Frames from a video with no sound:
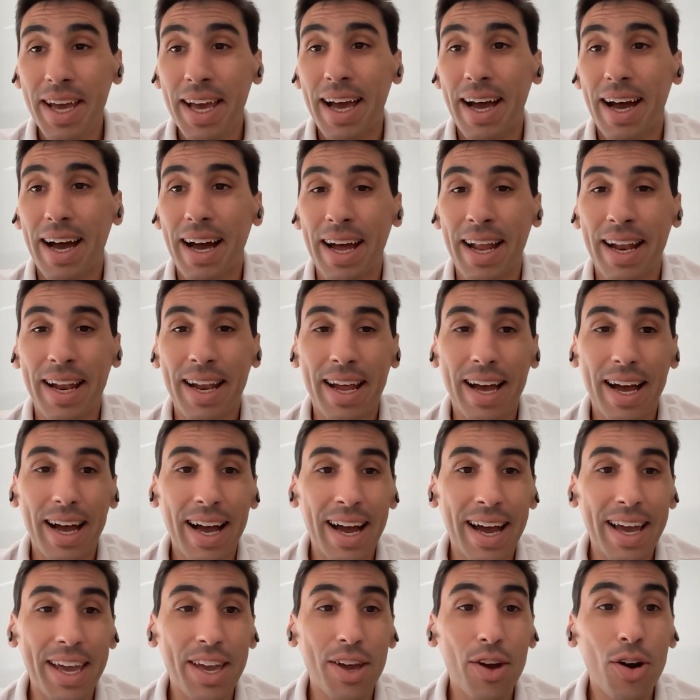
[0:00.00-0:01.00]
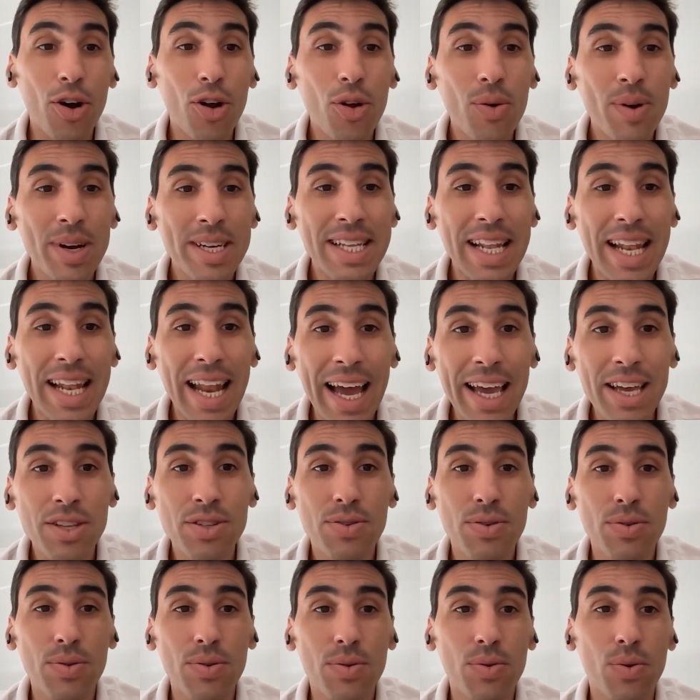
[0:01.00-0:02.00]
and I always like
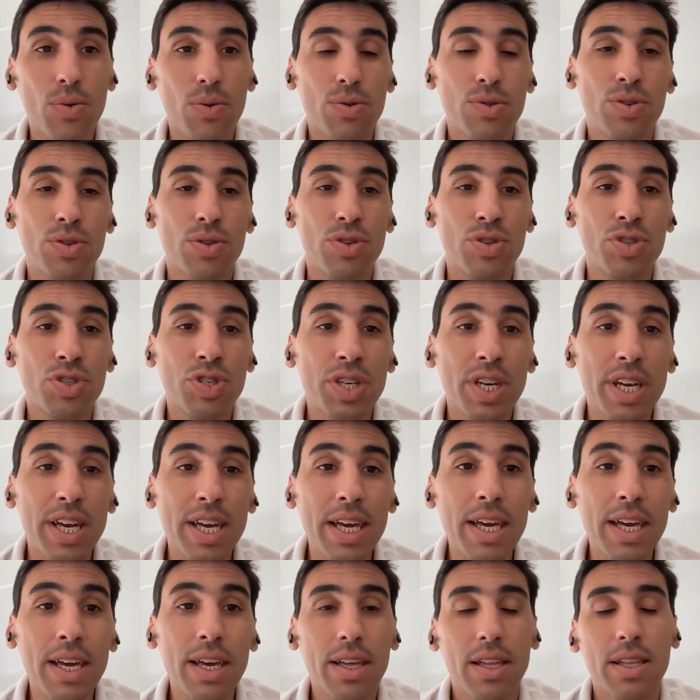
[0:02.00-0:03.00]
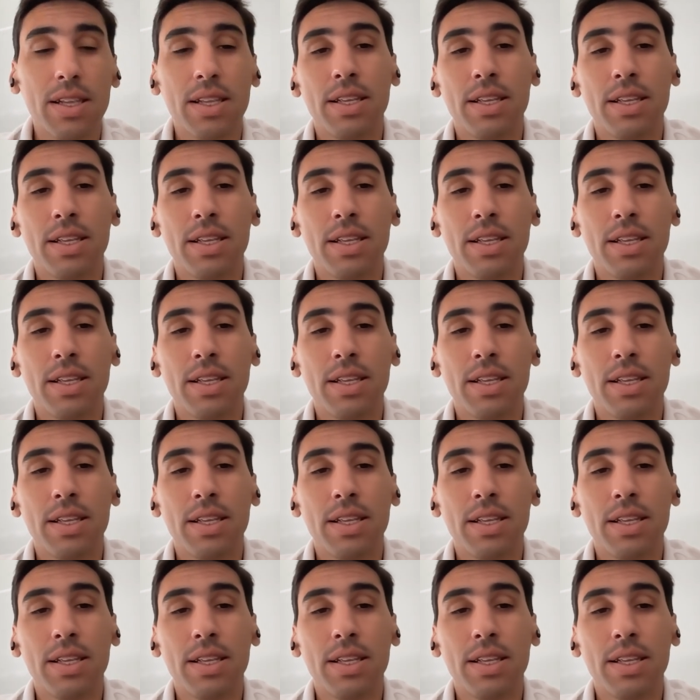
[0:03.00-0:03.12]
to to see